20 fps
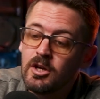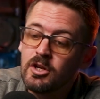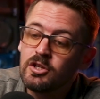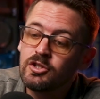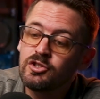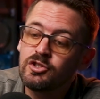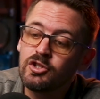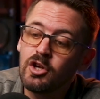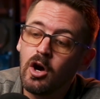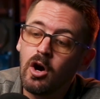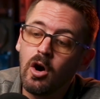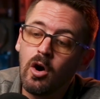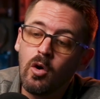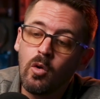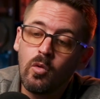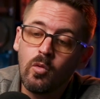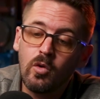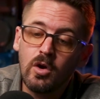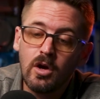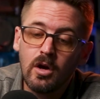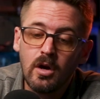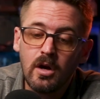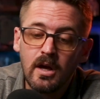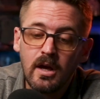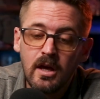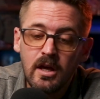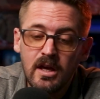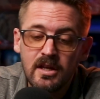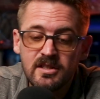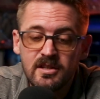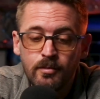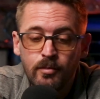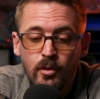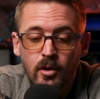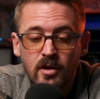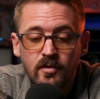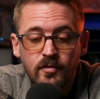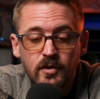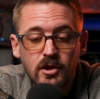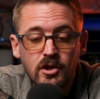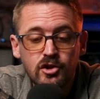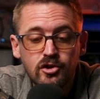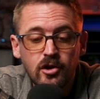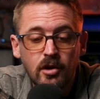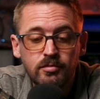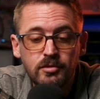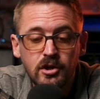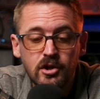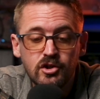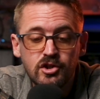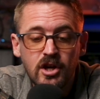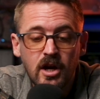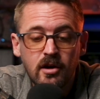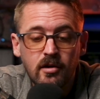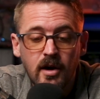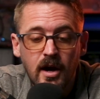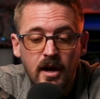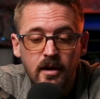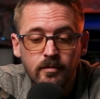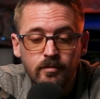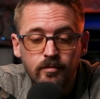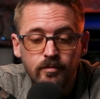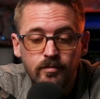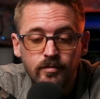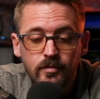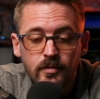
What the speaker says: So it's important for you to show up to your check ride